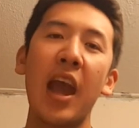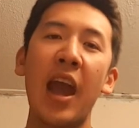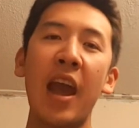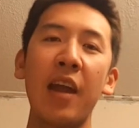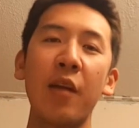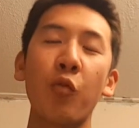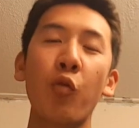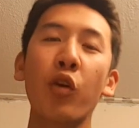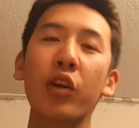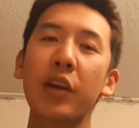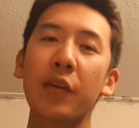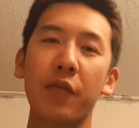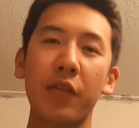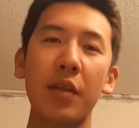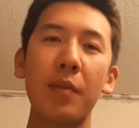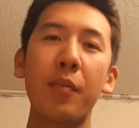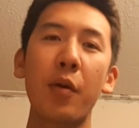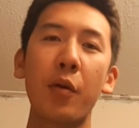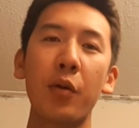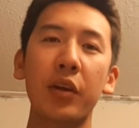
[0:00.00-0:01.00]
And working for
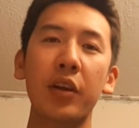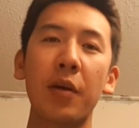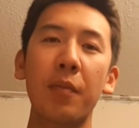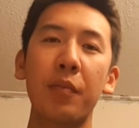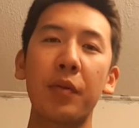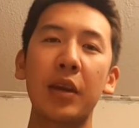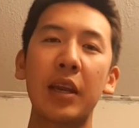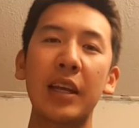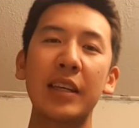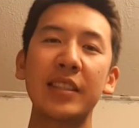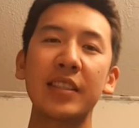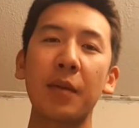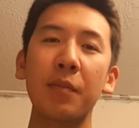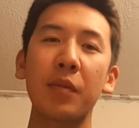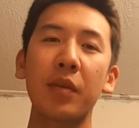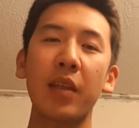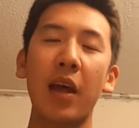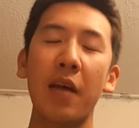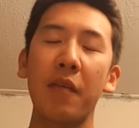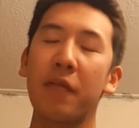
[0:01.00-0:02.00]
the Boeing company is
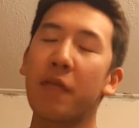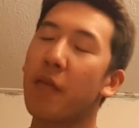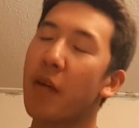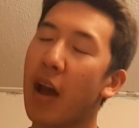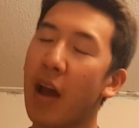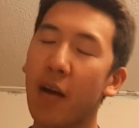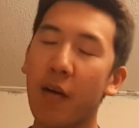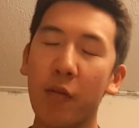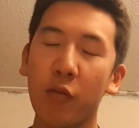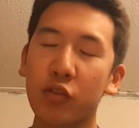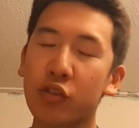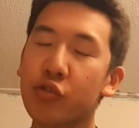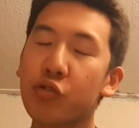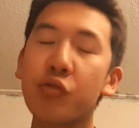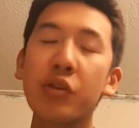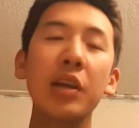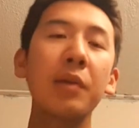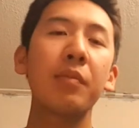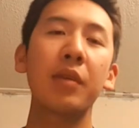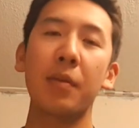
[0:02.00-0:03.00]
something that I've
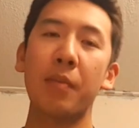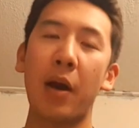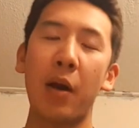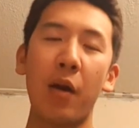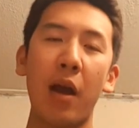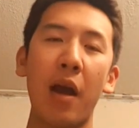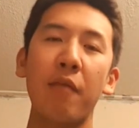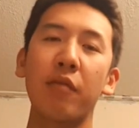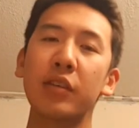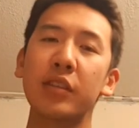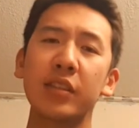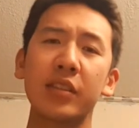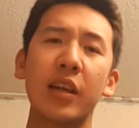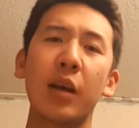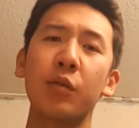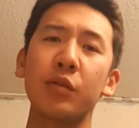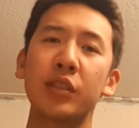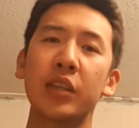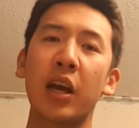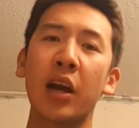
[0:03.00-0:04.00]
dreamed about ever since I
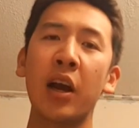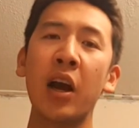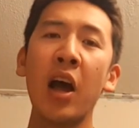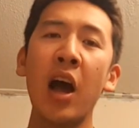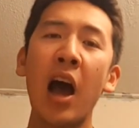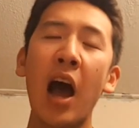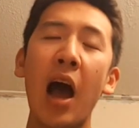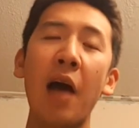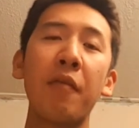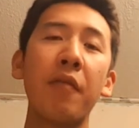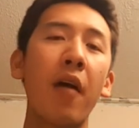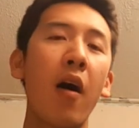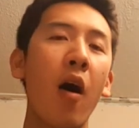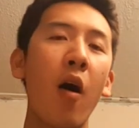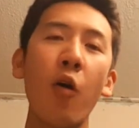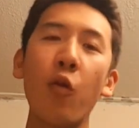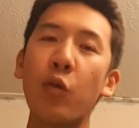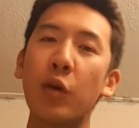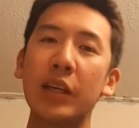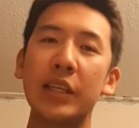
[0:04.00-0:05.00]
was young. I've
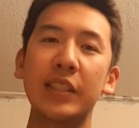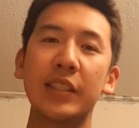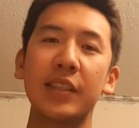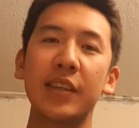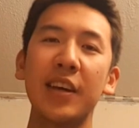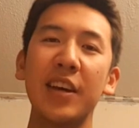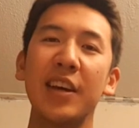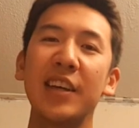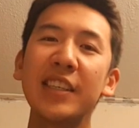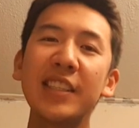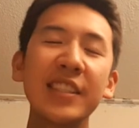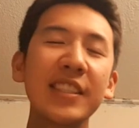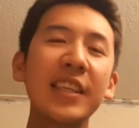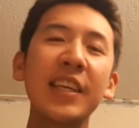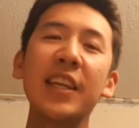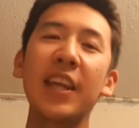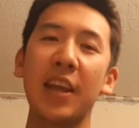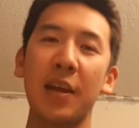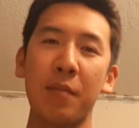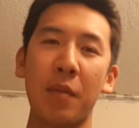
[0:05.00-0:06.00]
always
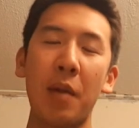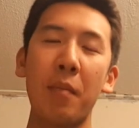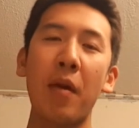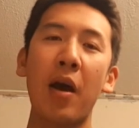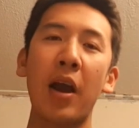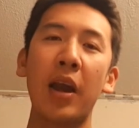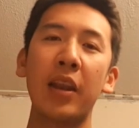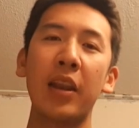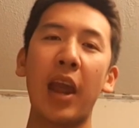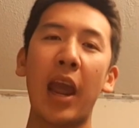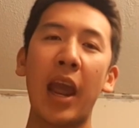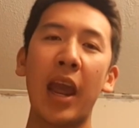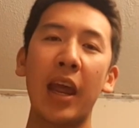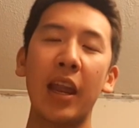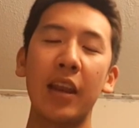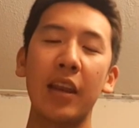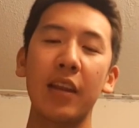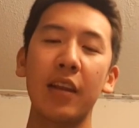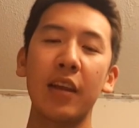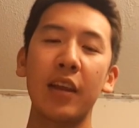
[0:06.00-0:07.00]
seen it in my mind,
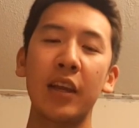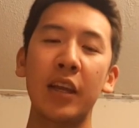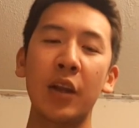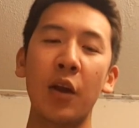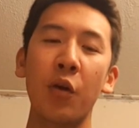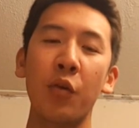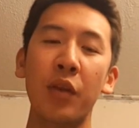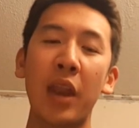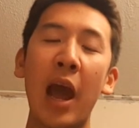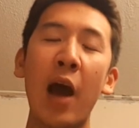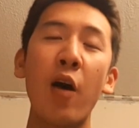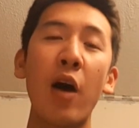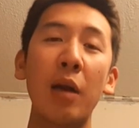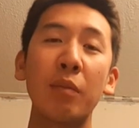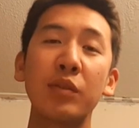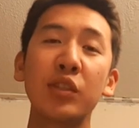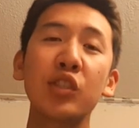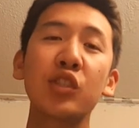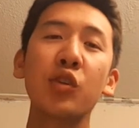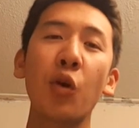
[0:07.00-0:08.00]
and you know, now
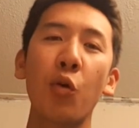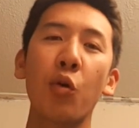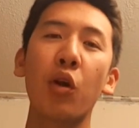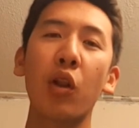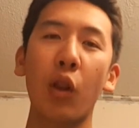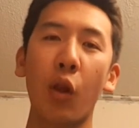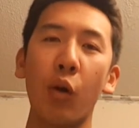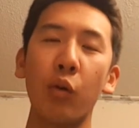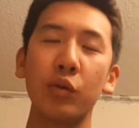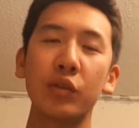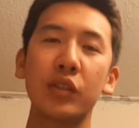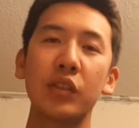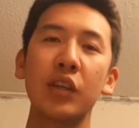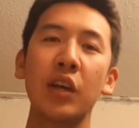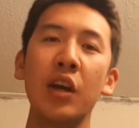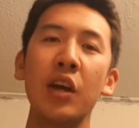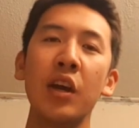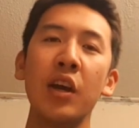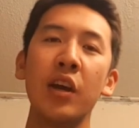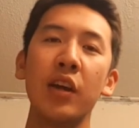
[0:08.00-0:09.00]
I'm so close
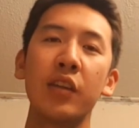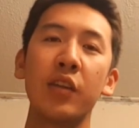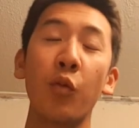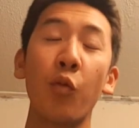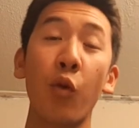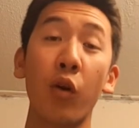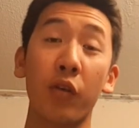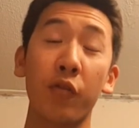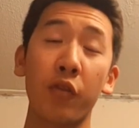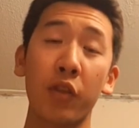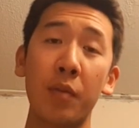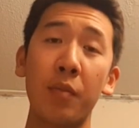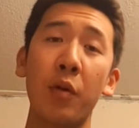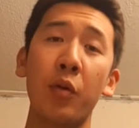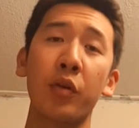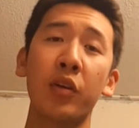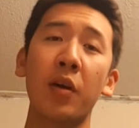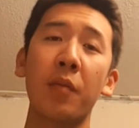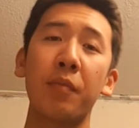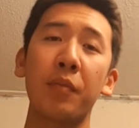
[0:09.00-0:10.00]
to work for the
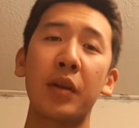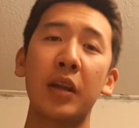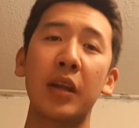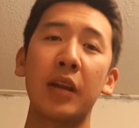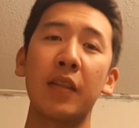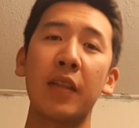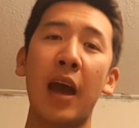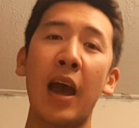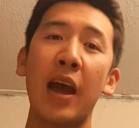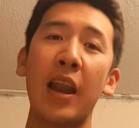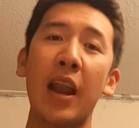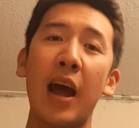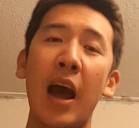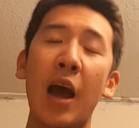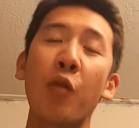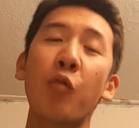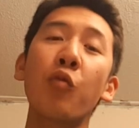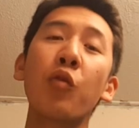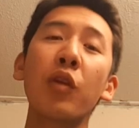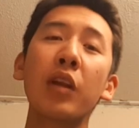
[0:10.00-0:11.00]
Boeing company that
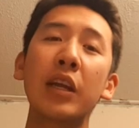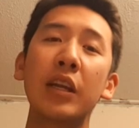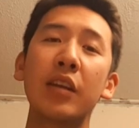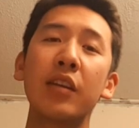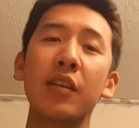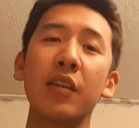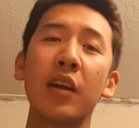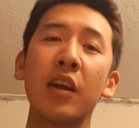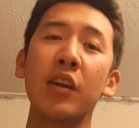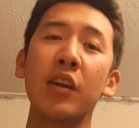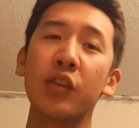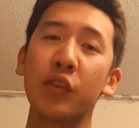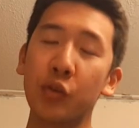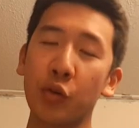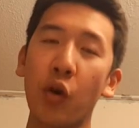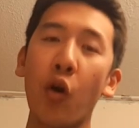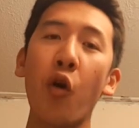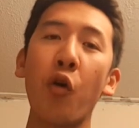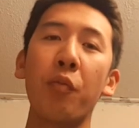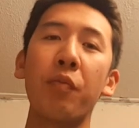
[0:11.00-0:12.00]
I really
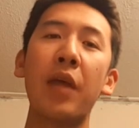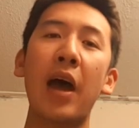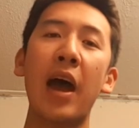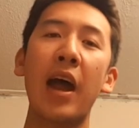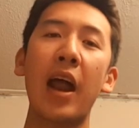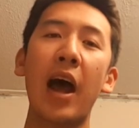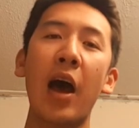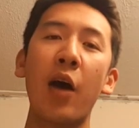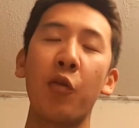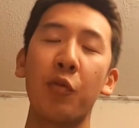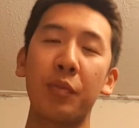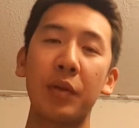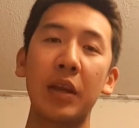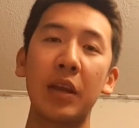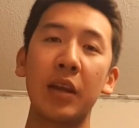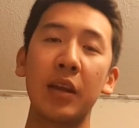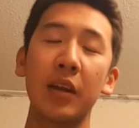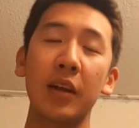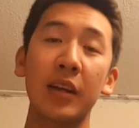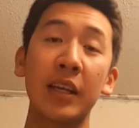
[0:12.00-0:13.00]
do hope that I will
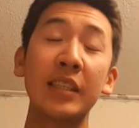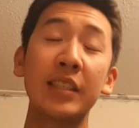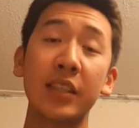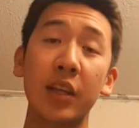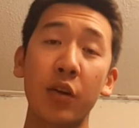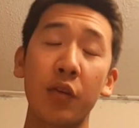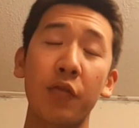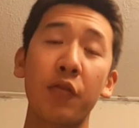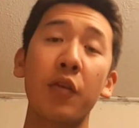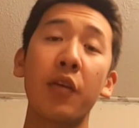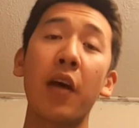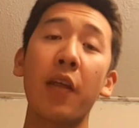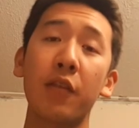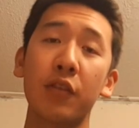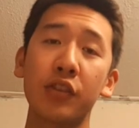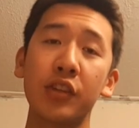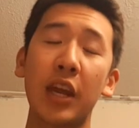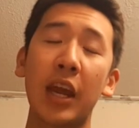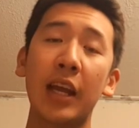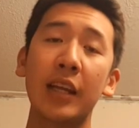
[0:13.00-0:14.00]
be considered for
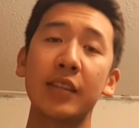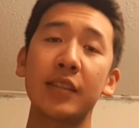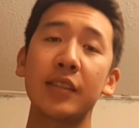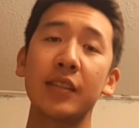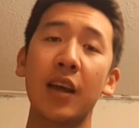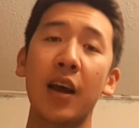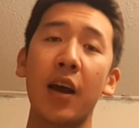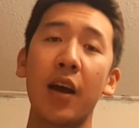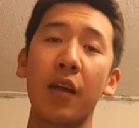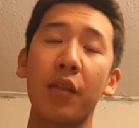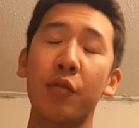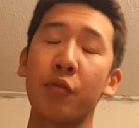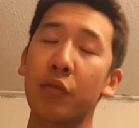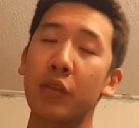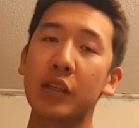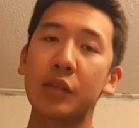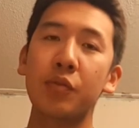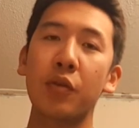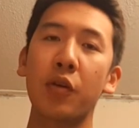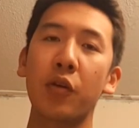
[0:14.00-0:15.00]
another chance through
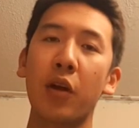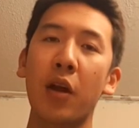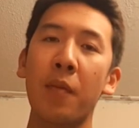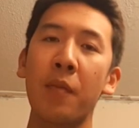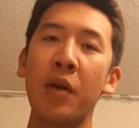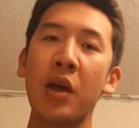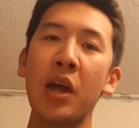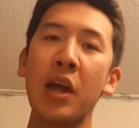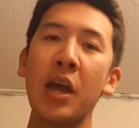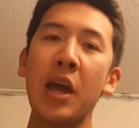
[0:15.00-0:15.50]
this program.